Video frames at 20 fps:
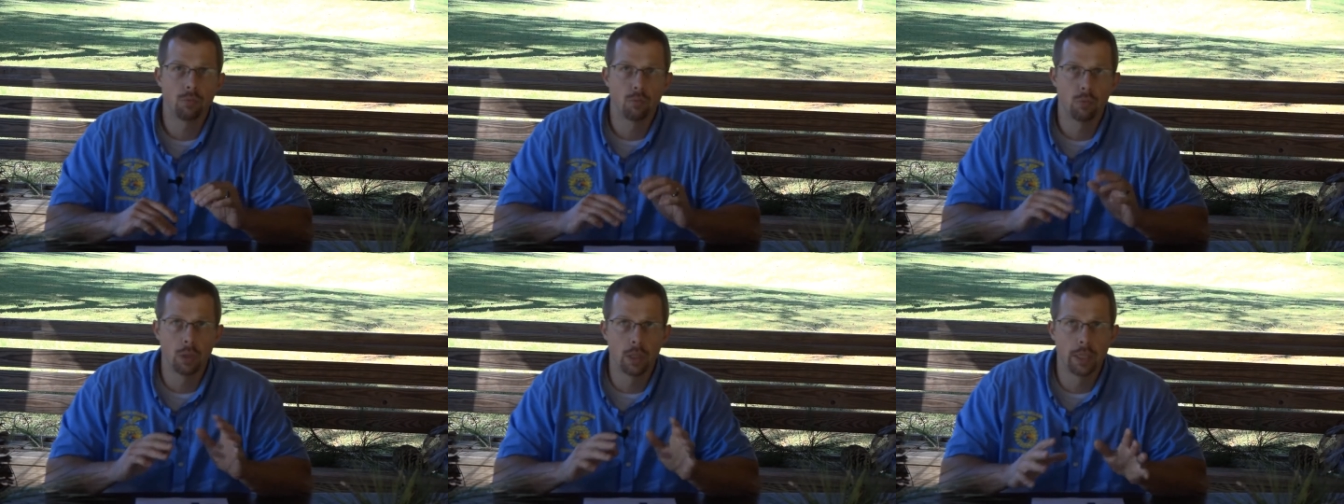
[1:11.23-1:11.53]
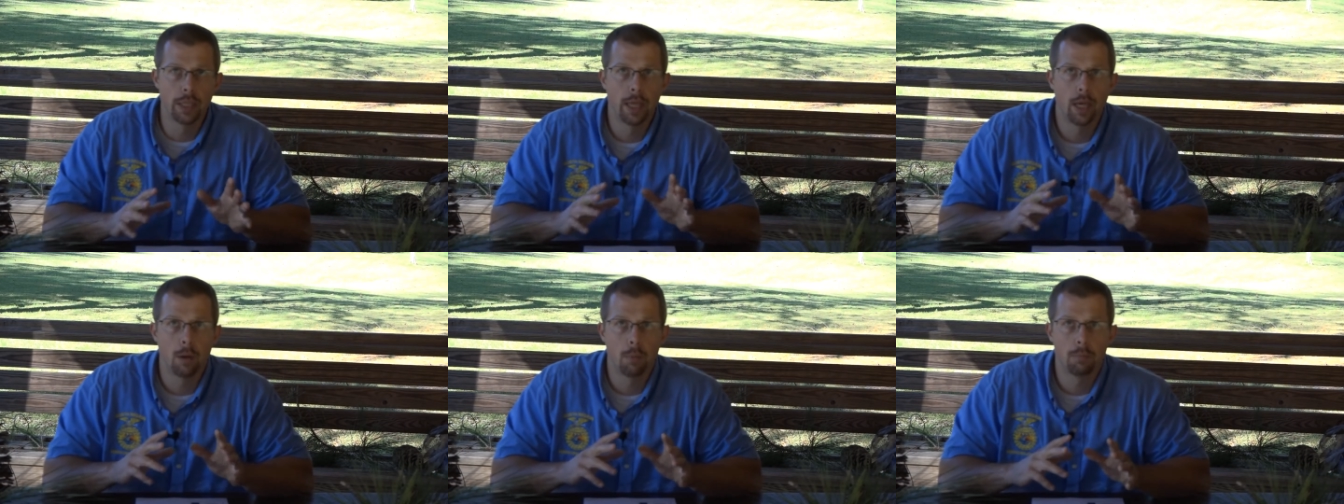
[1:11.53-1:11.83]

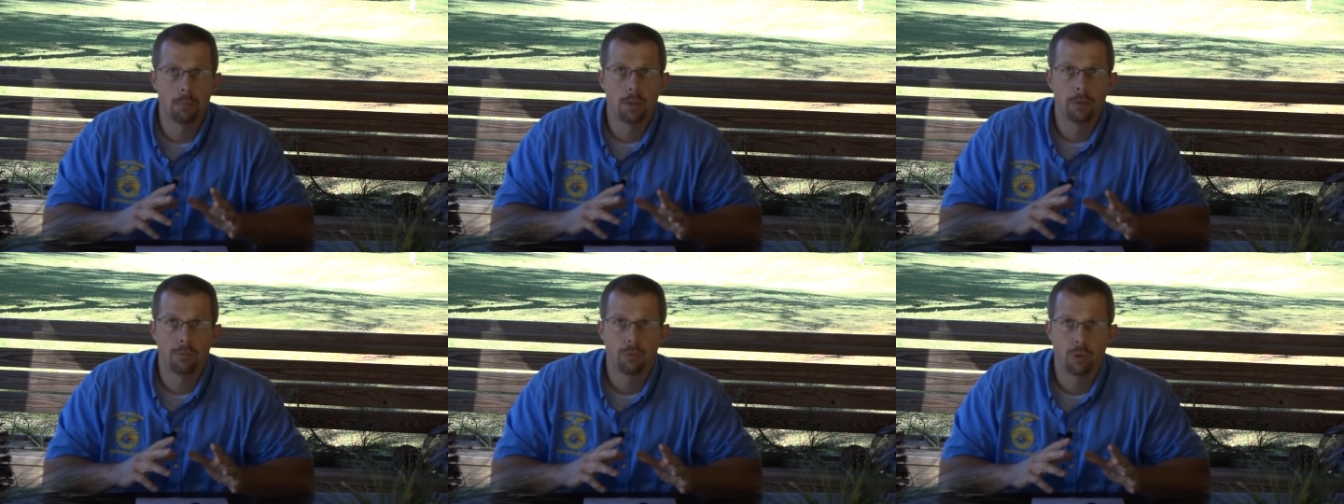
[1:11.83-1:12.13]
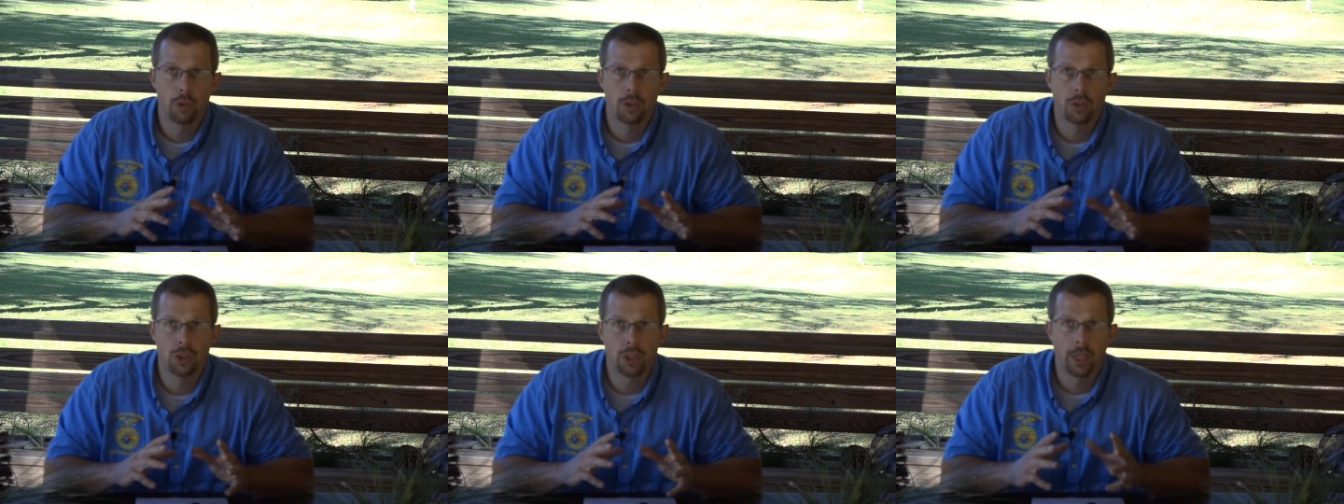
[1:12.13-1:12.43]
really help
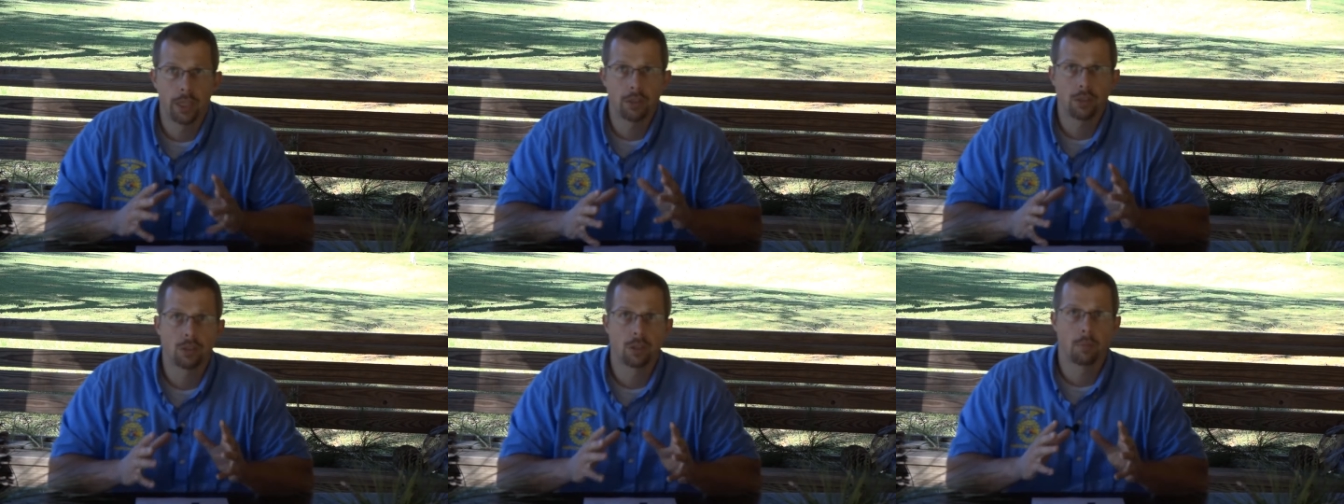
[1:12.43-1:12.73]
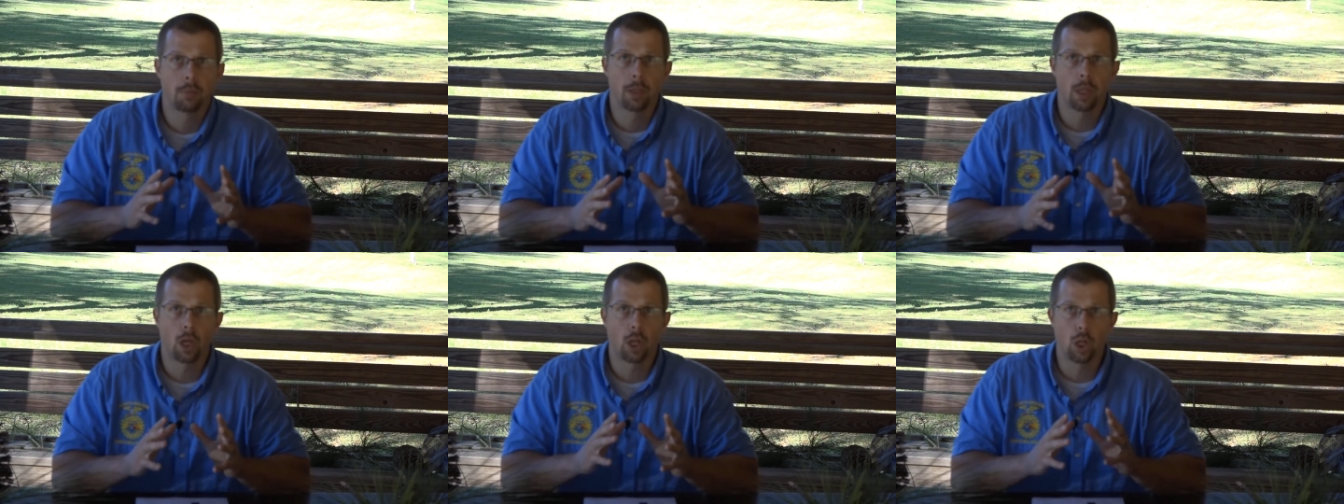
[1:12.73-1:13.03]
differentiate
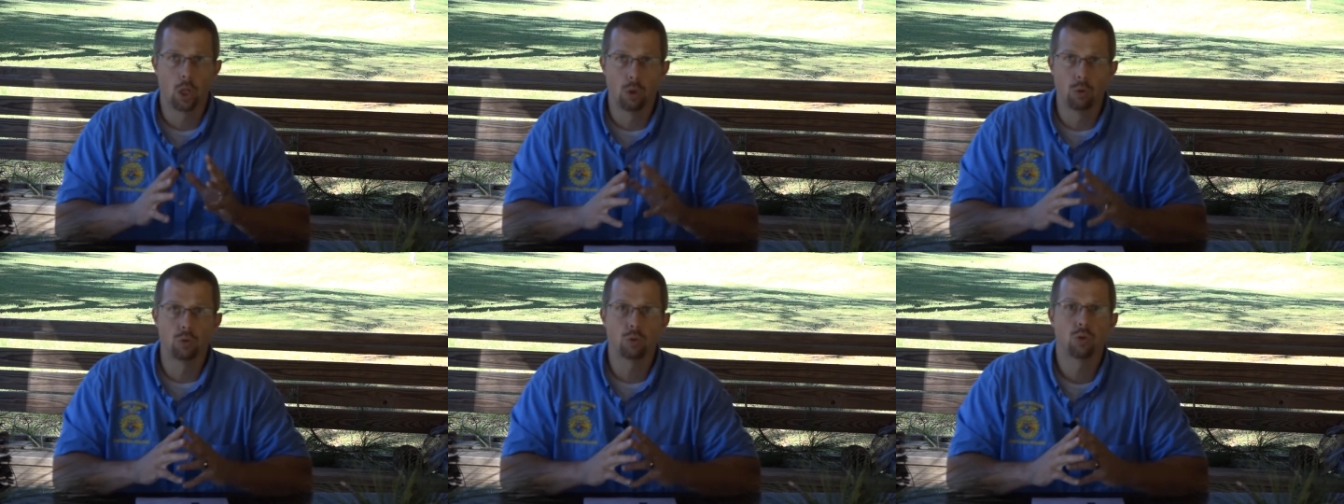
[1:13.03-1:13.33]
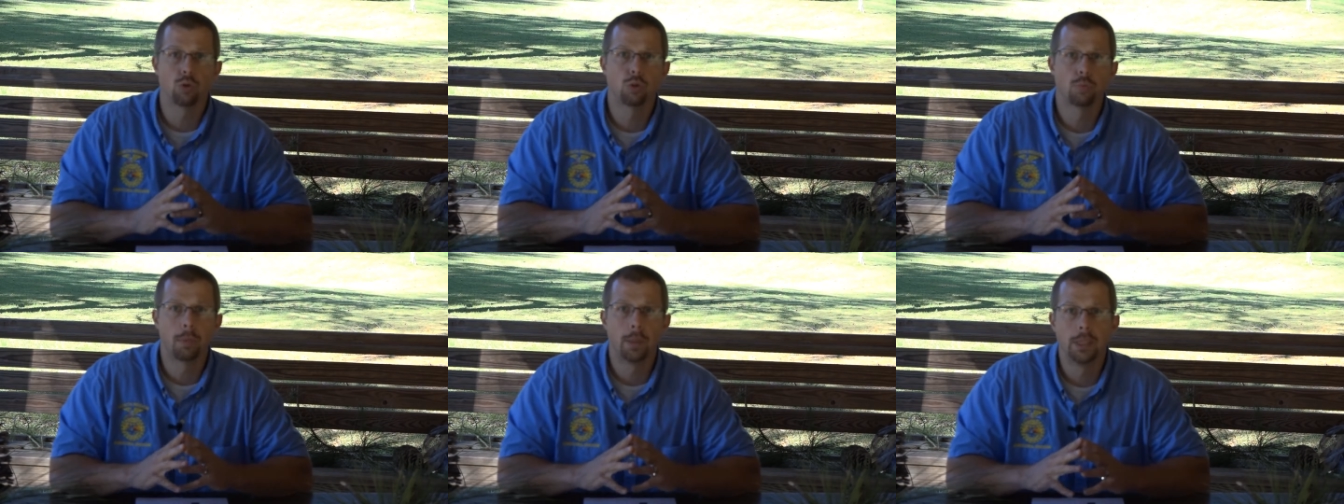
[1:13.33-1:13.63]
some of the
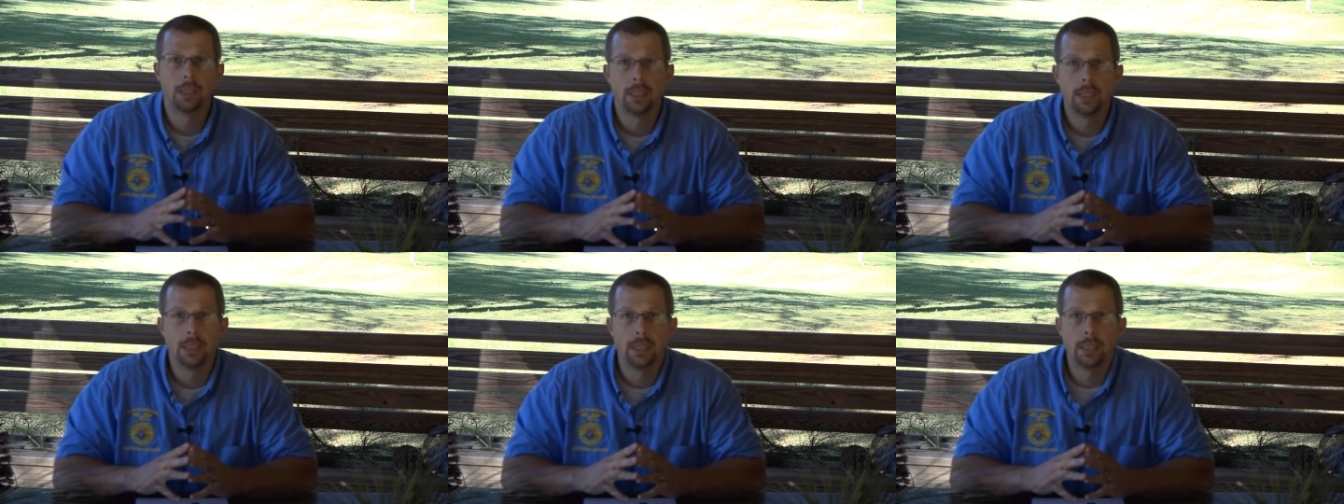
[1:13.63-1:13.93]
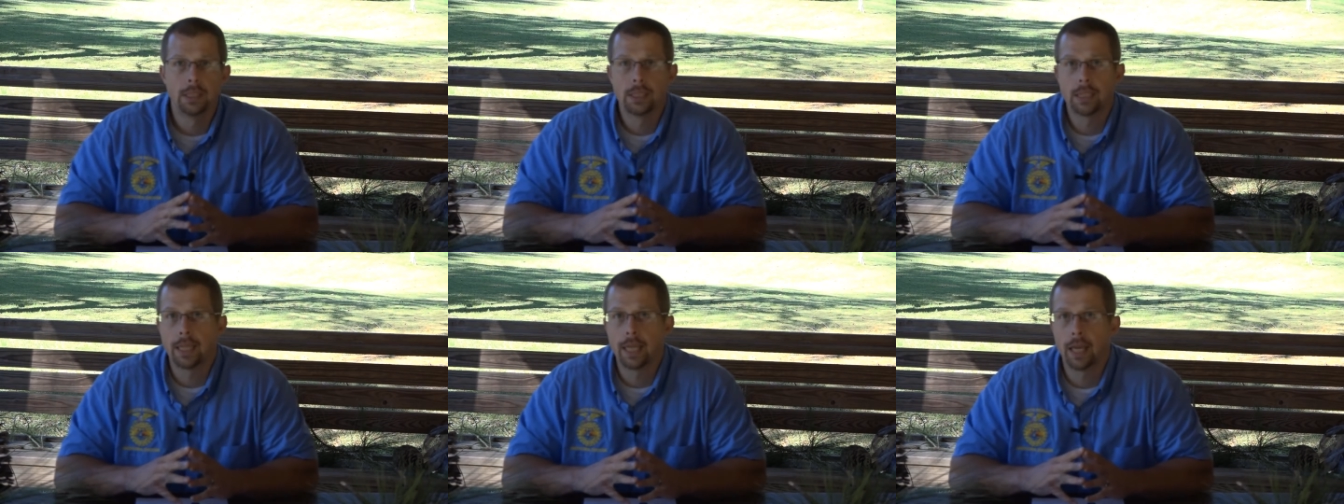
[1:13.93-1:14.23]
closer
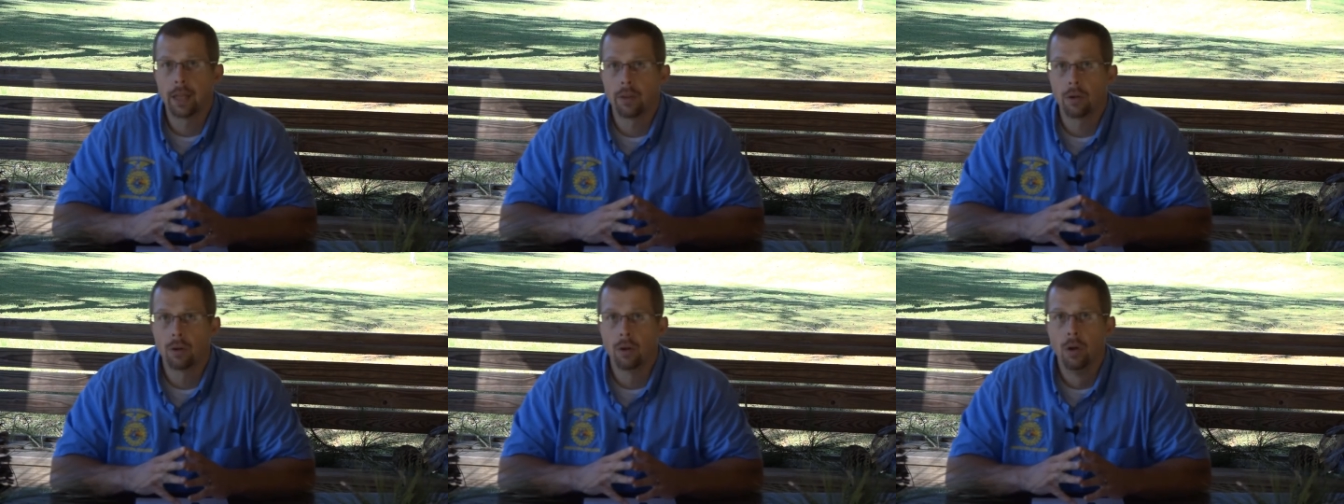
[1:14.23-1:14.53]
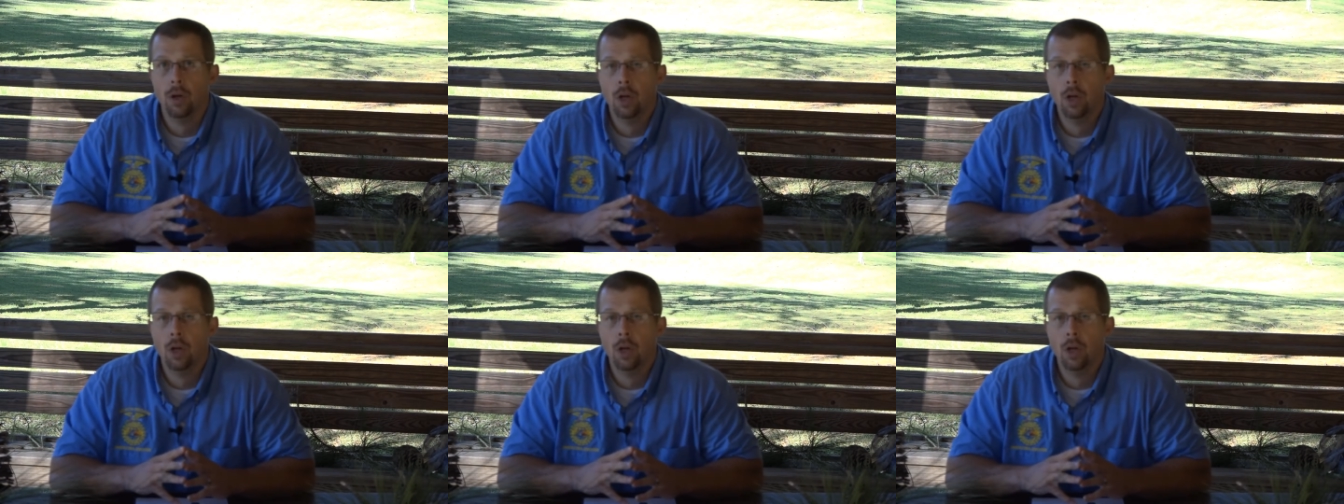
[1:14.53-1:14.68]
species together.